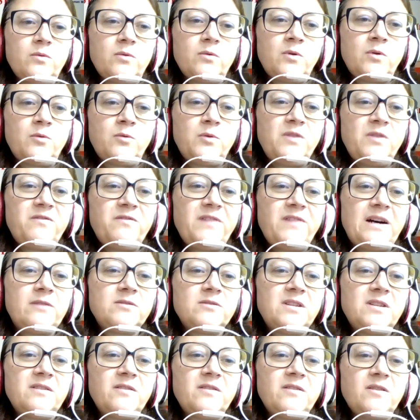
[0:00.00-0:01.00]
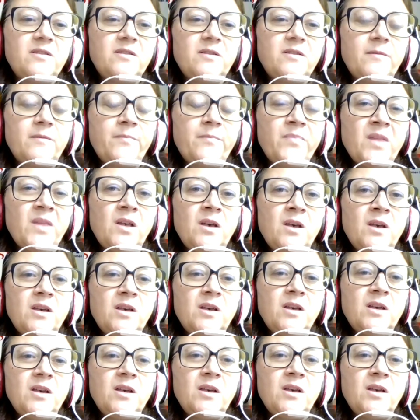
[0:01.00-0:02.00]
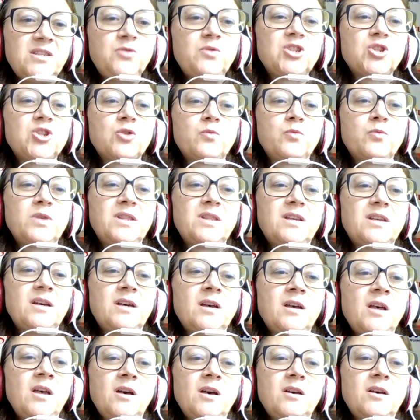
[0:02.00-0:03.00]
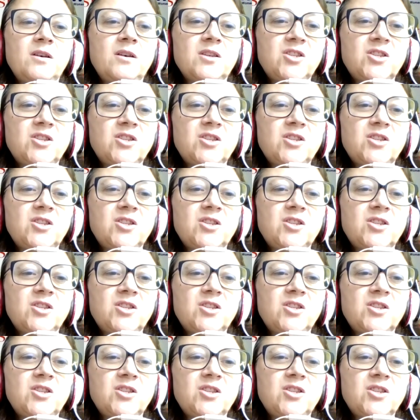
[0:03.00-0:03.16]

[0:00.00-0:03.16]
we found a situation with a